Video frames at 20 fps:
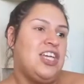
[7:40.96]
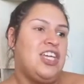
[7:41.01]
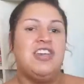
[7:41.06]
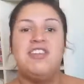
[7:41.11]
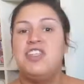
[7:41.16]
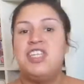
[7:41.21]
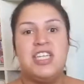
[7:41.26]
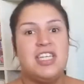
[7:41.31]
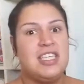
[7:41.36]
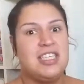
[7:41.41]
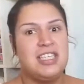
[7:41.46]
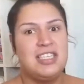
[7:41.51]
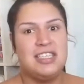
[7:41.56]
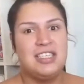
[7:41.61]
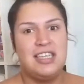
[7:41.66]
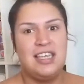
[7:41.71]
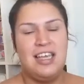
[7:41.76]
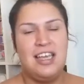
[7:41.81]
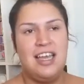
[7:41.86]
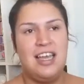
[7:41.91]
you
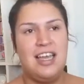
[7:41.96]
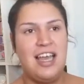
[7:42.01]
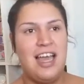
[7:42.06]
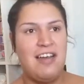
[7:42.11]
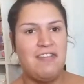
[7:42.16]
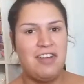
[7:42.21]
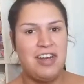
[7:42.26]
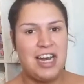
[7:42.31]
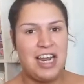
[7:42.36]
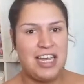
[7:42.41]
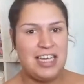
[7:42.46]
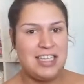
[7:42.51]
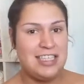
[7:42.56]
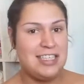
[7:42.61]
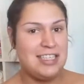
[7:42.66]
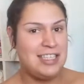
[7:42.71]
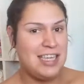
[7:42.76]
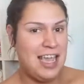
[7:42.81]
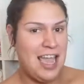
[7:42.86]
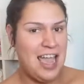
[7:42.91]
just have a
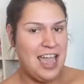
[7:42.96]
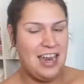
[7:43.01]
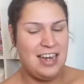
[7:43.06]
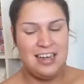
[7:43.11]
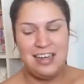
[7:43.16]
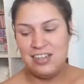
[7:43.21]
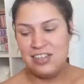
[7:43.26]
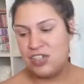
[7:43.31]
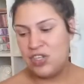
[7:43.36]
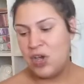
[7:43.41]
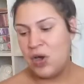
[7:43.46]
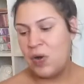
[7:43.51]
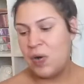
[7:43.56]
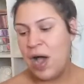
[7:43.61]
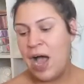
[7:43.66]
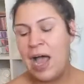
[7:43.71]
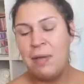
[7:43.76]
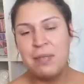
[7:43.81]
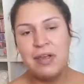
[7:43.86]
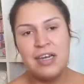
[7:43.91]
nice tan.
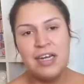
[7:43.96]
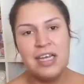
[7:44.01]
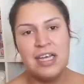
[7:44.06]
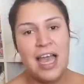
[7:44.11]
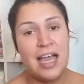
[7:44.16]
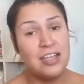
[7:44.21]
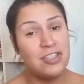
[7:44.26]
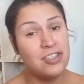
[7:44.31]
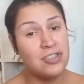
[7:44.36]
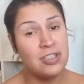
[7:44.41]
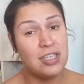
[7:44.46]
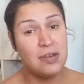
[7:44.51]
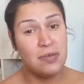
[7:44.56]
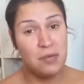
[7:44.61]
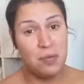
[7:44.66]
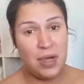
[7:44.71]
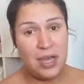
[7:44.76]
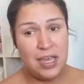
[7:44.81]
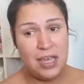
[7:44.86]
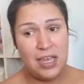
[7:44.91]
So I'm gonna actually
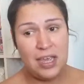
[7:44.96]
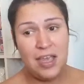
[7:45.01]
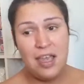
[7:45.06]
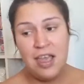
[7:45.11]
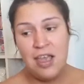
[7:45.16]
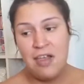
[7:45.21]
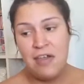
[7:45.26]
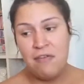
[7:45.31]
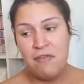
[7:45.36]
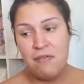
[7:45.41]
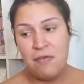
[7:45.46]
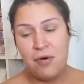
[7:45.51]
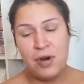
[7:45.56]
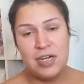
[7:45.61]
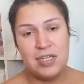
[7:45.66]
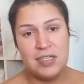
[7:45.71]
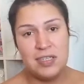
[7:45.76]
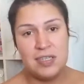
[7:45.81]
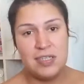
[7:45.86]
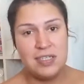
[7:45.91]
wait
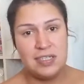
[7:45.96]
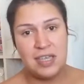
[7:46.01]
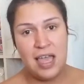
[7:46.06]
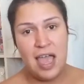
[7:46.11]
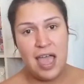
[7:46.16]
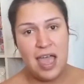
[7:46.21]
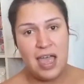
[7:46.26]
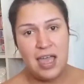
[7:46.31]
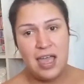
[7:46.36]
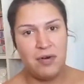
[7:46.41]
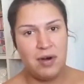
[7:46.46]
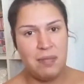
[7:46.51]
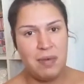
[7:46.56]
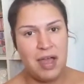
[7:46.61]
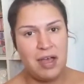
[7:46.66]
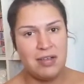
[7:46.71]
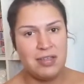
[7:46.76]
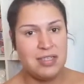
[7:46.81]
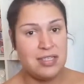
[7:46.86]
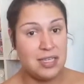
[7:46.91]
for it to set for
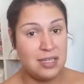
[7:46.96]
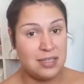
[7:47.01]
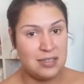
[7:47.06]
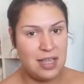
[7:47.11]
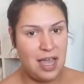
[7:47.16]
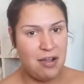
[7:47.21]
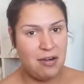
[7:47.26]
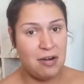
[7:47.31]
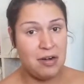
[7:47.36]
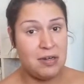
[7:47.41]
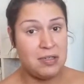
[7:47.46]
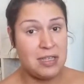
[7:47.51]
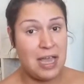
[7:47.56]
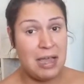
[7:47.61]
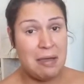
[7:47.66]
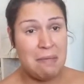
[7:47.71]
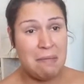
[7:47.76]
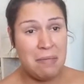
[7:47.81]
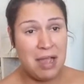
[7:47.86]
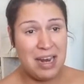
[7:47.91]
about six hours.
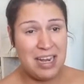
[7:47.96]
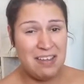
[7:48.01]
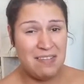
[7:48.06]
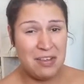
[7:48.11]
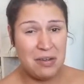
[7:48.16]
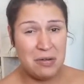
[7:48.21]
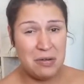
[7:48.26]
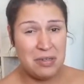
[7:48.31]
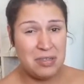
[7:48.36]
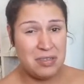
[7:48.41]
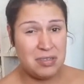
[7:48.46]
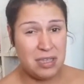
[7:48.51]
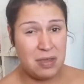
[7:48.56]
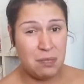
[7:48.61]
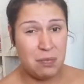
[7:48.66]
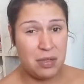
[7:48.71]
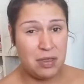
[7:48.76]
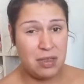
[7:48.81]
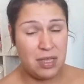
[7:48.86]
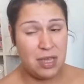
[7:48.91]
I might even go to
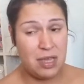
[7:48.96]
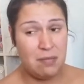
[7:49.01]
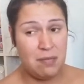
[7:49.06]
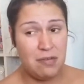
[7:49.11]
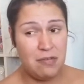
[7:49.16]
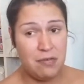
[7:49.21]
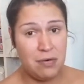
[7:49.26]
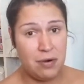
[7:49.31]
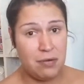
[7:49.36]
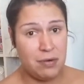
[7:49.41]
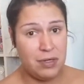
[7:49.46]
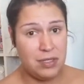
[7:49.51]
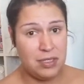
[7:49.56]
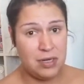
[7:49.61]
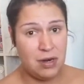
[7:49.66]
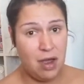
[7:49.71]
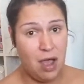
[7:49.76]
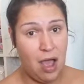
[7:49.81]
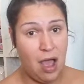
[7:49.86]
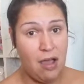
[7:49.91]
sleep with it before I rinse
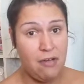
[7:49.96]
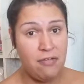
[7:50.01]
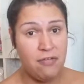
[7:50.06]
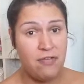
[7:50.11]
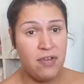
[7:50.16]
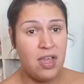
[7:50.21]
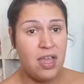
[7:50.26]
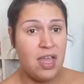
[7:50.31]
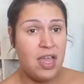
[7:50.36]
it off.